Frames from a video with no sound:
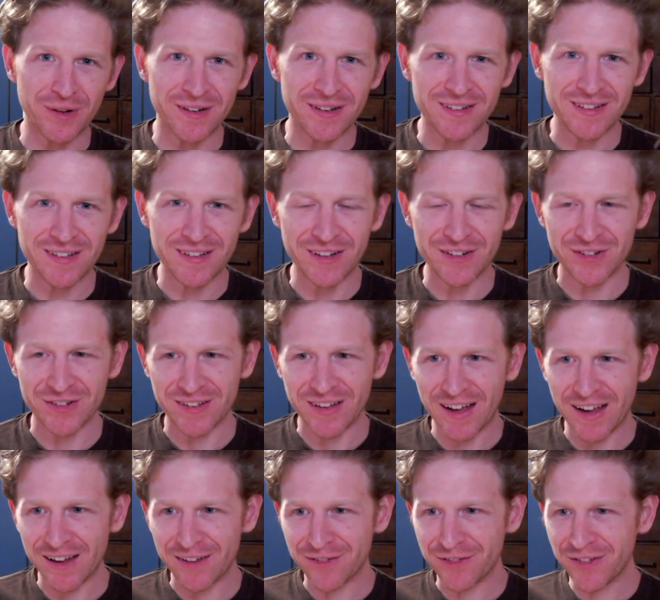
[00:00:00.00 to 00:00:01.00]
into Ledger
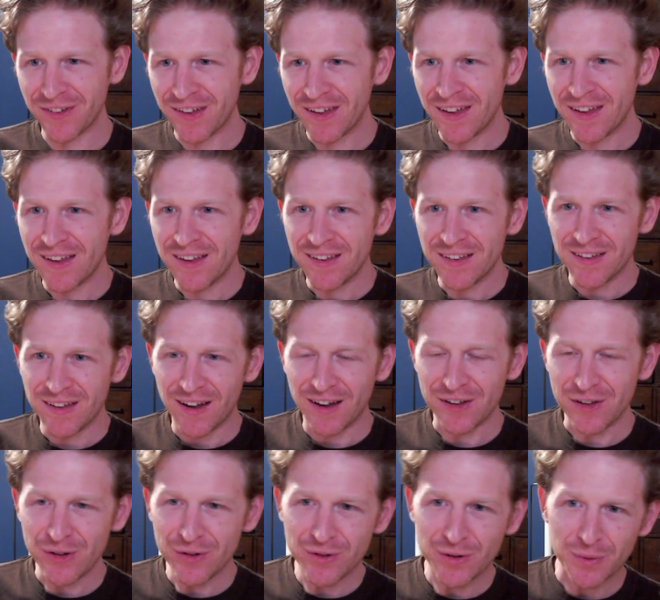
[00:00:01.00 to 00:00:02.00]
Live, a
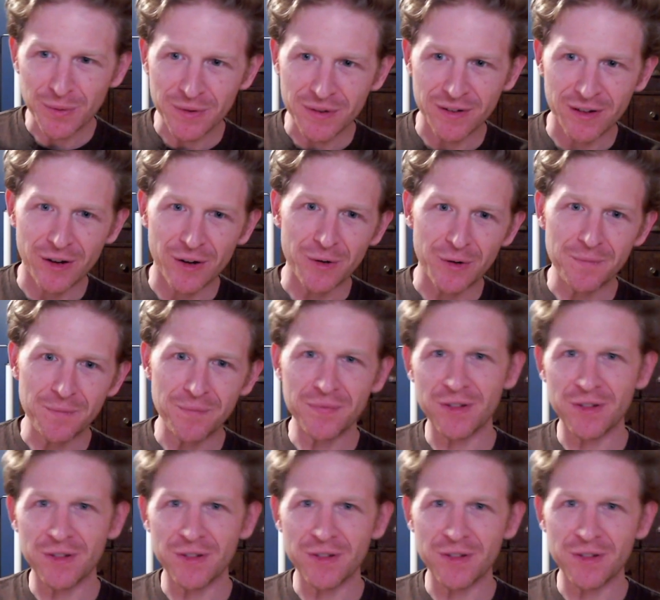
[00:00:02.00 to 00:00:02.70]
user will go